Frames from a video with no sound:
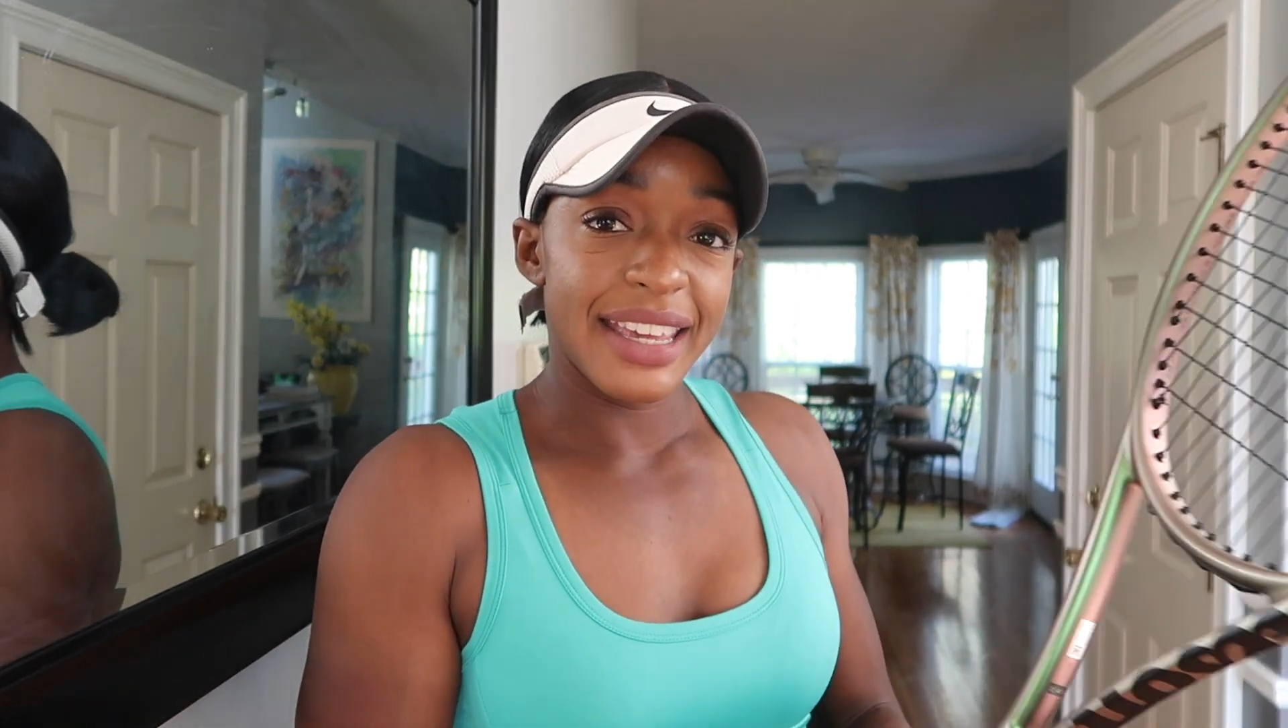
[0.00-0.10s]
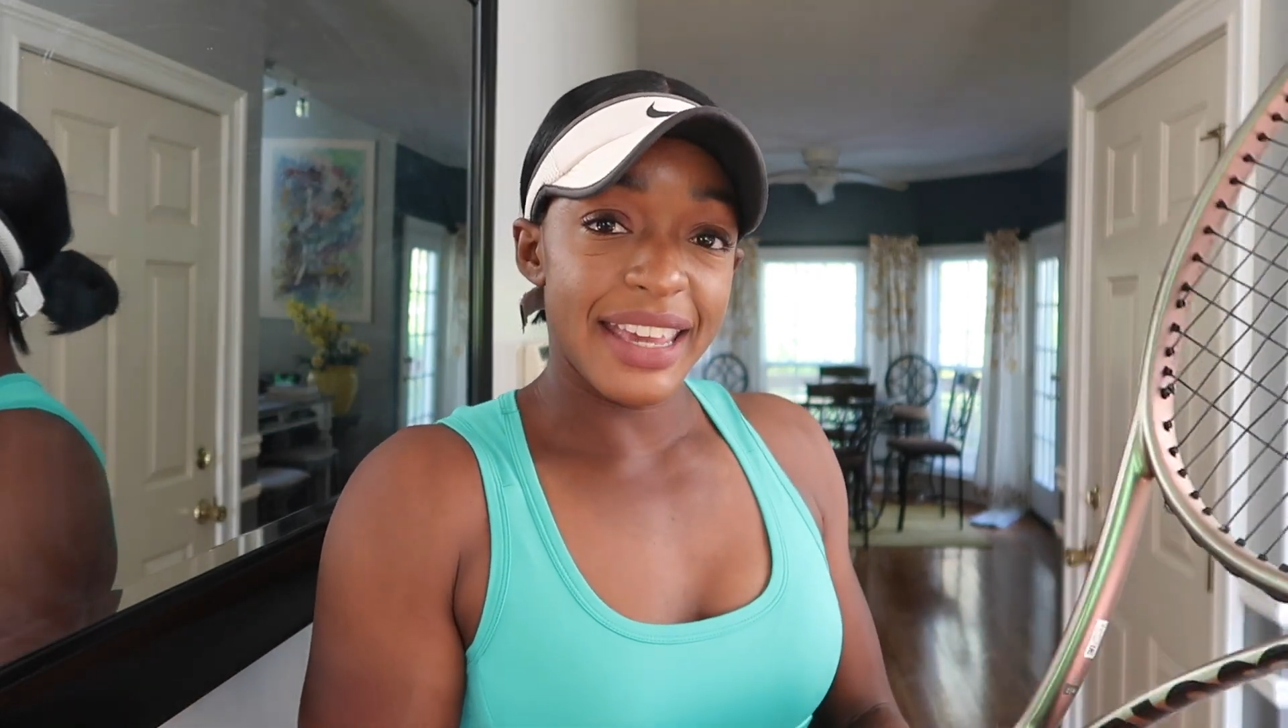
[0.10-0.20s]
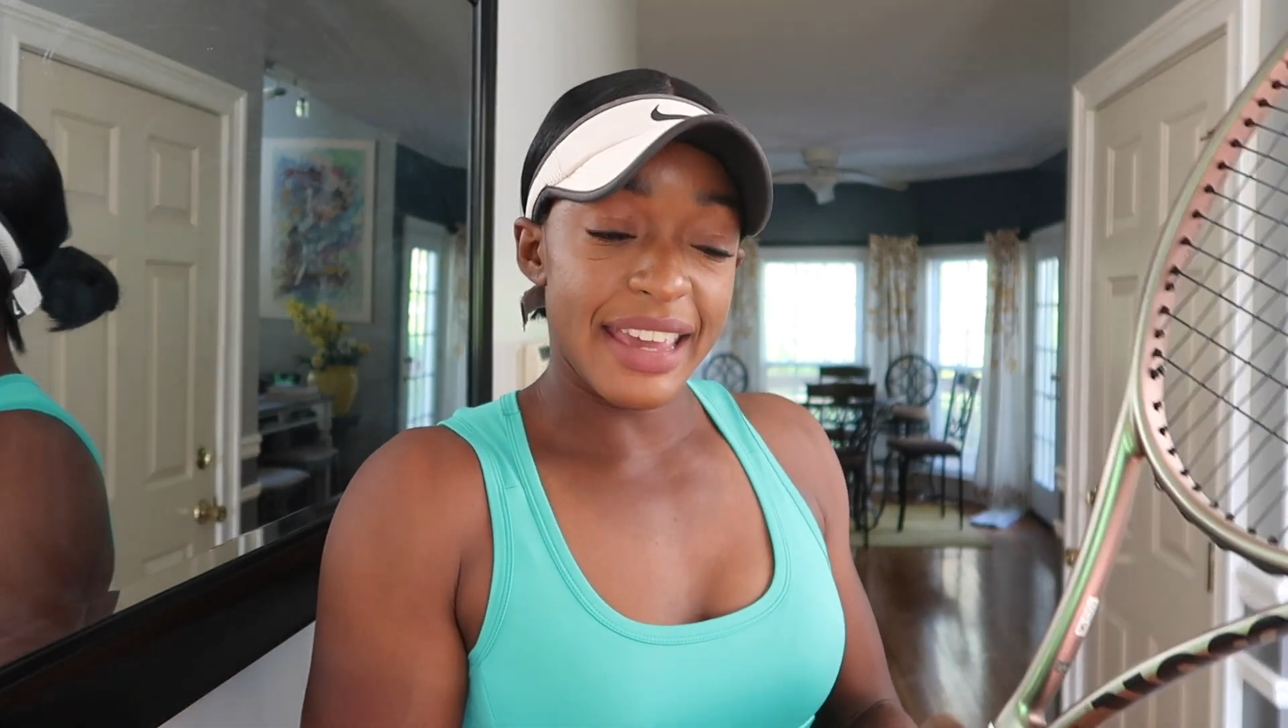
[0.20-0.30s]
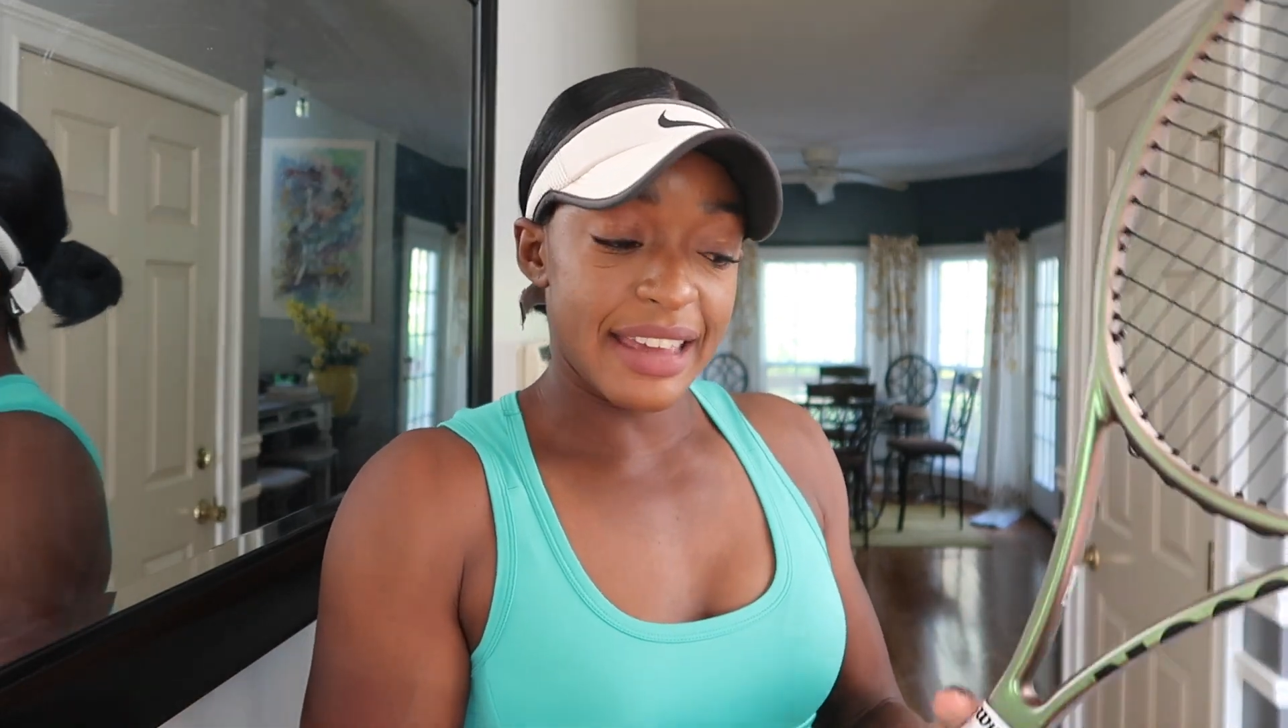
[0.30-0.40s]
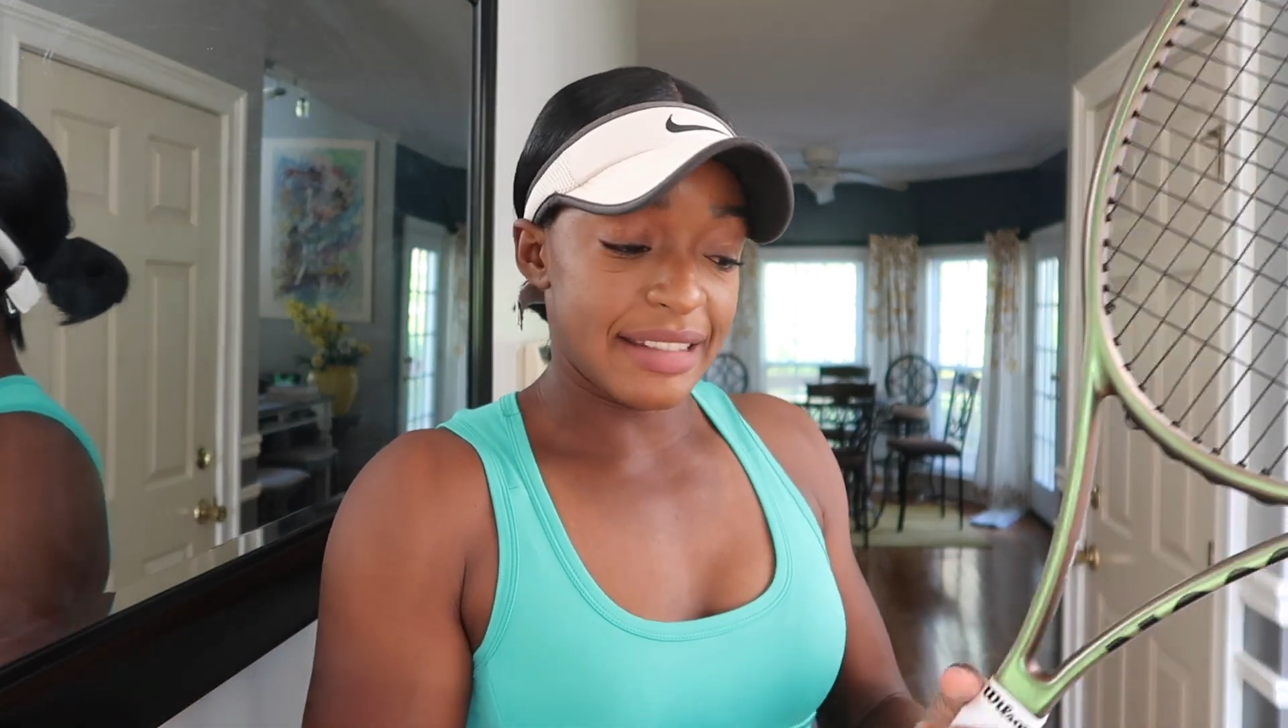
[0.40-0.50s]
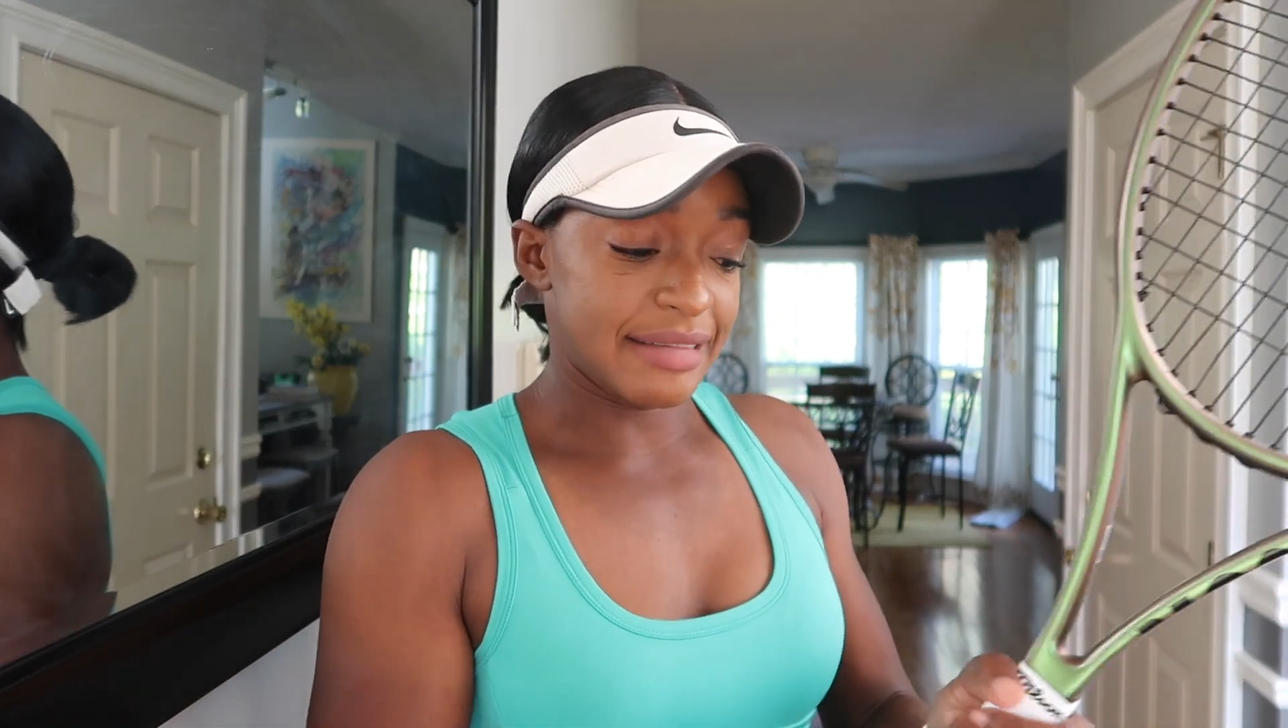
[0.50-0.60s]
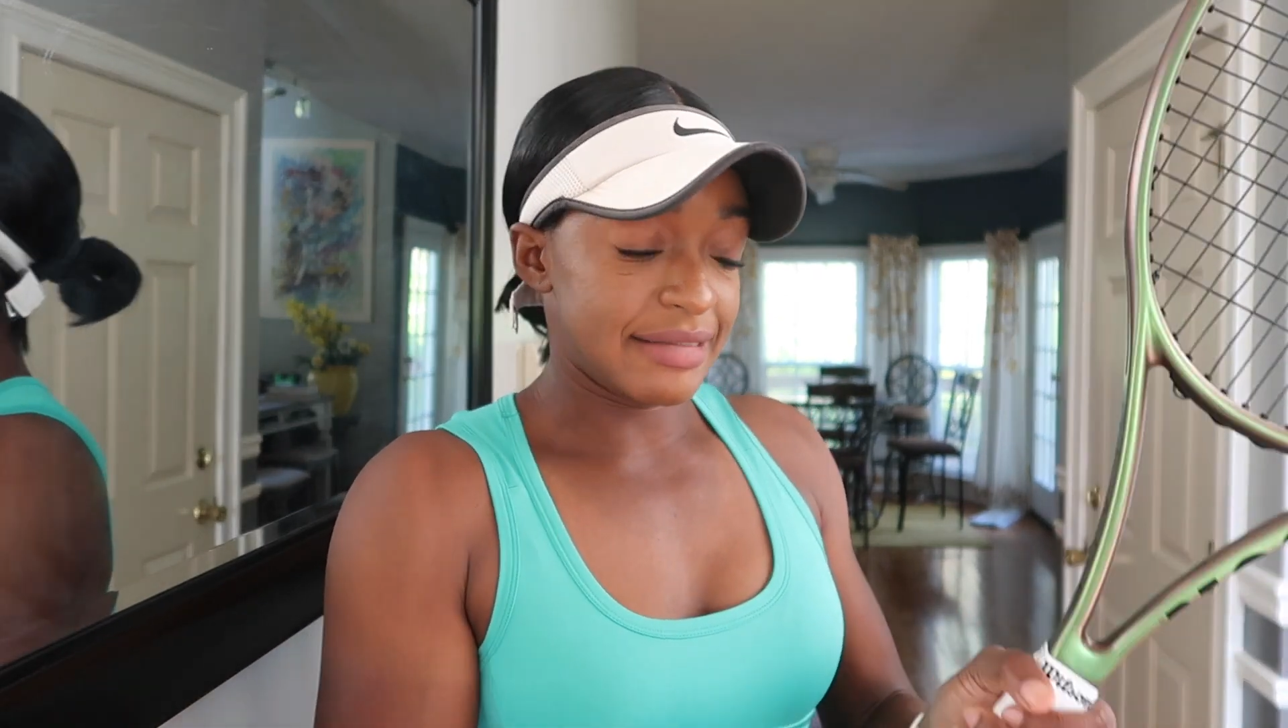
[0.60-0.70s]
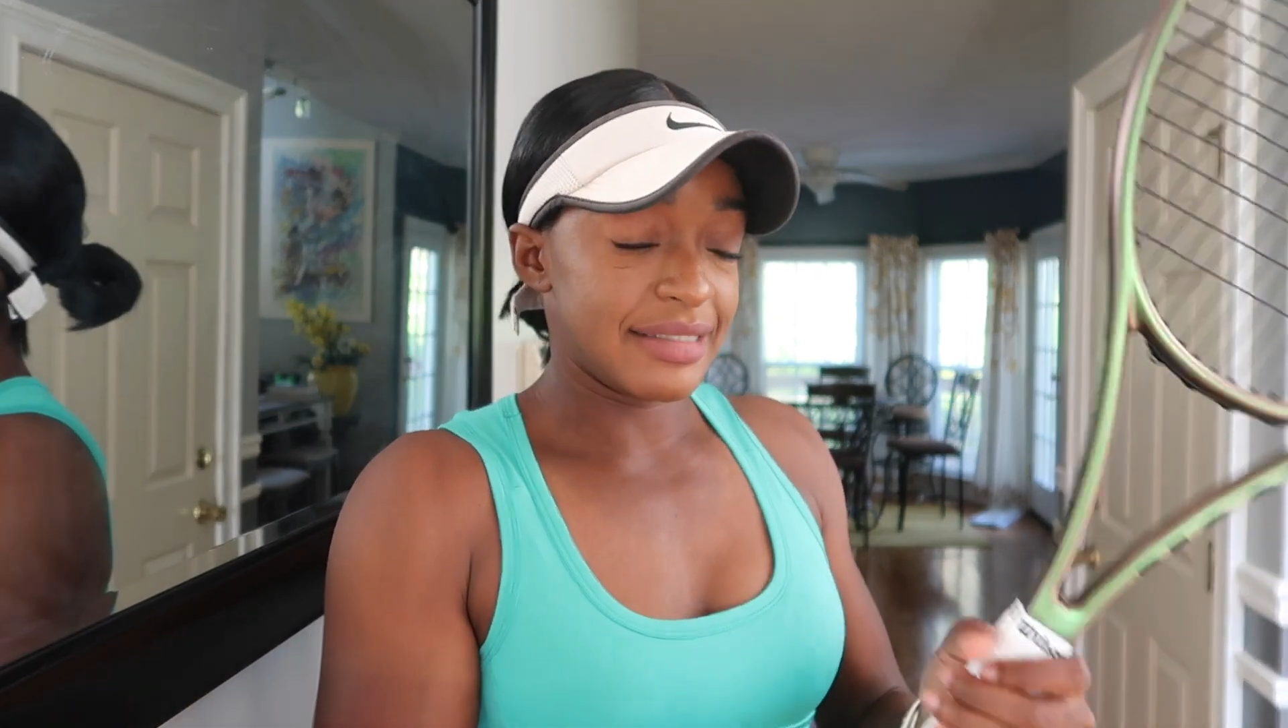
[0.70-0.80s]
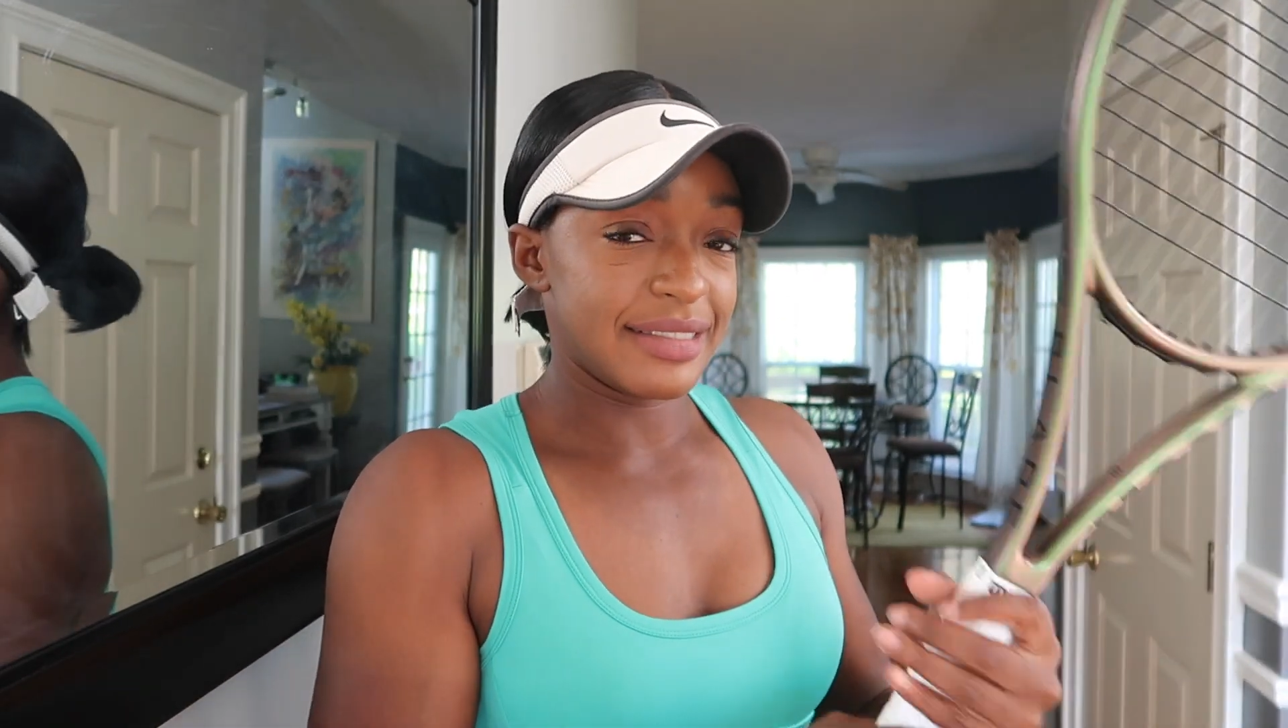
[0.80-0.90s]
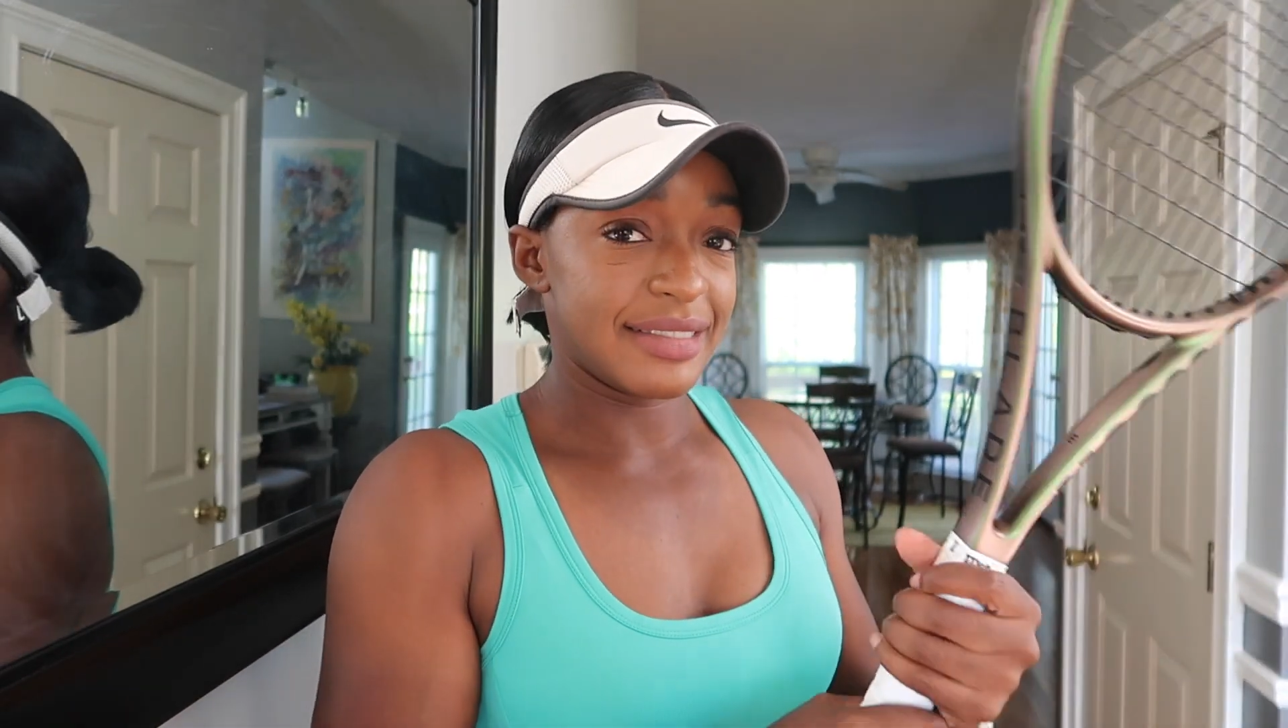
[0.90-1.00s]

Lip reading: and